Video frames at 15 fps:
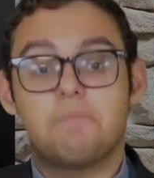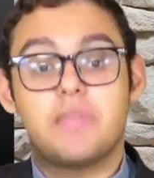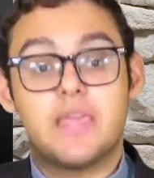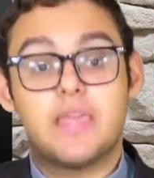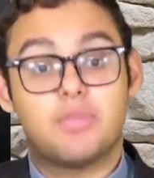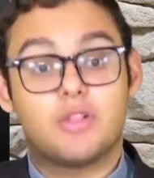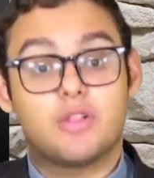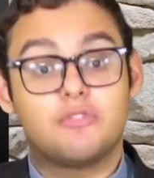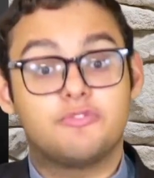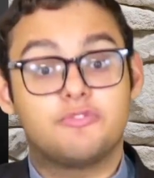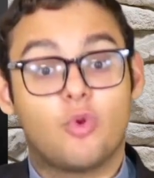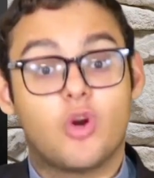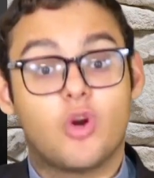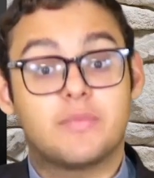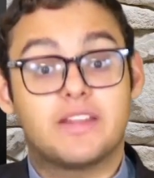People who
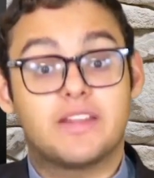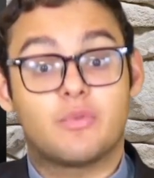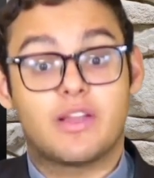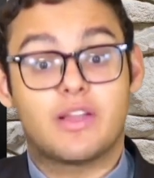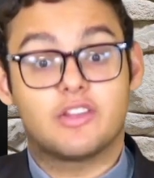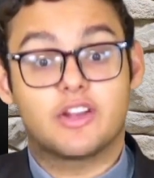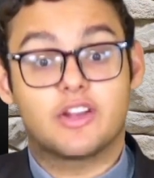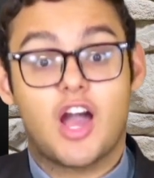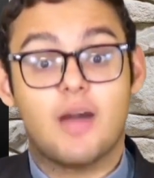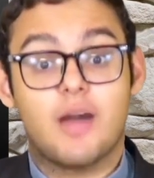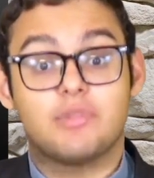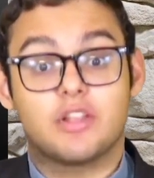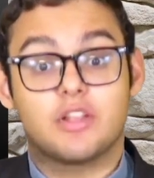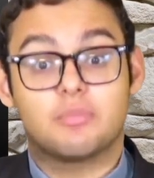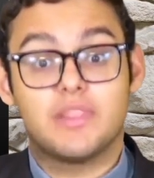form an irregular
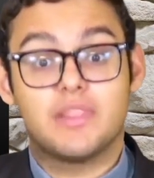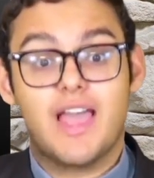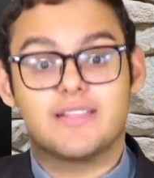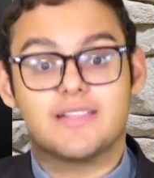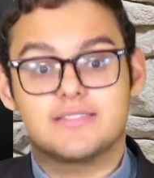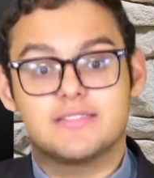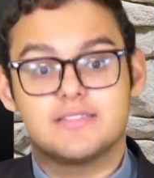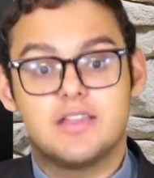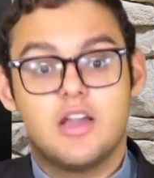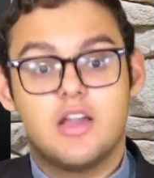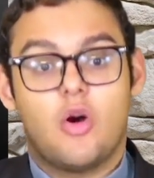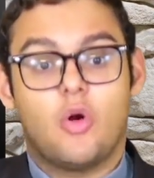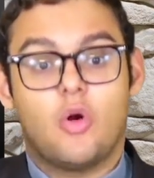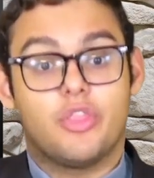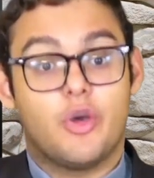couple are blessed,
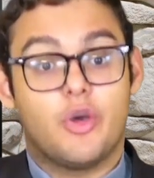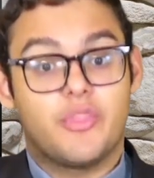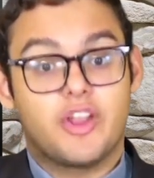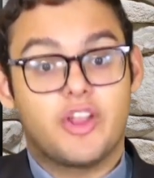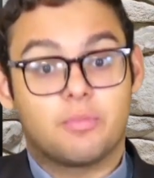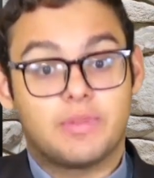although they are